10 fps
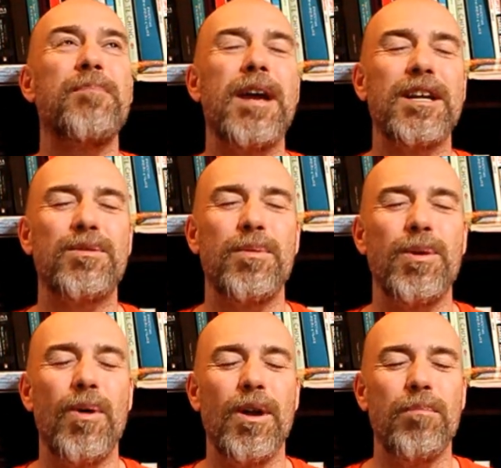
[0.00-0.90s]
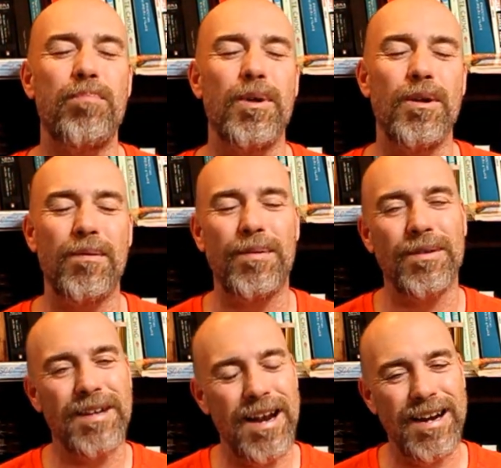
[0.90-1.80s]
Magus with you on a beautiful
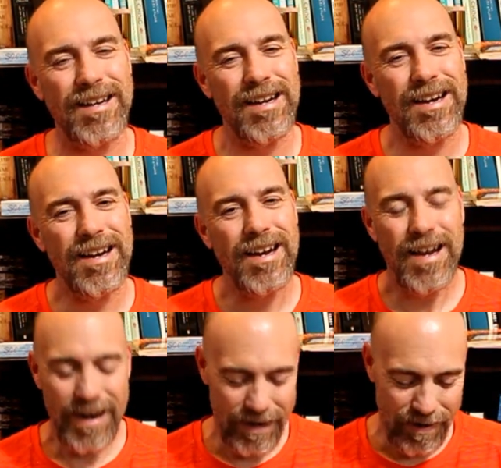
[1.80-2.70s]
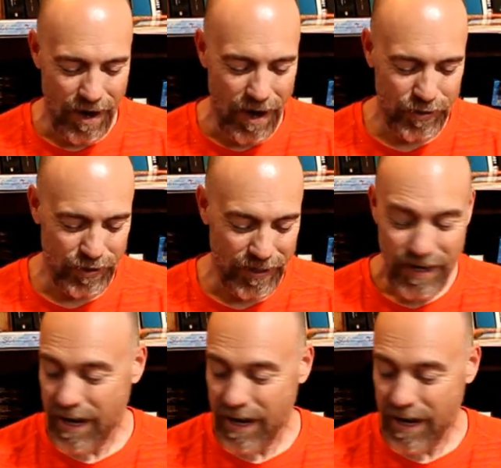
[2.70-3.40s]
day in Asha.